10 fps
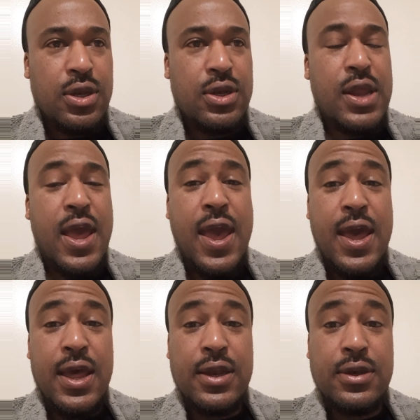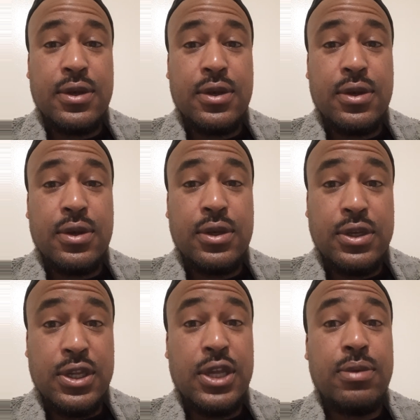that had
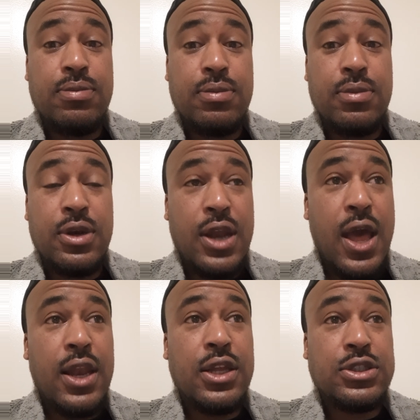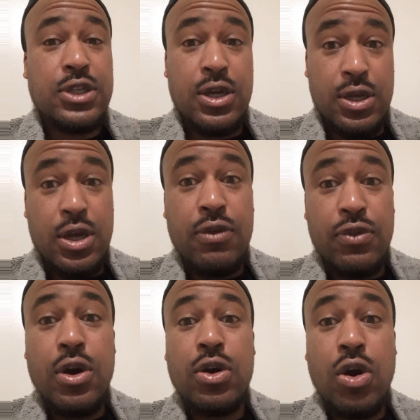deep knowledge of
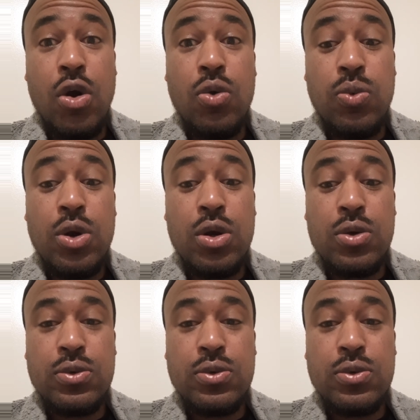the occult world.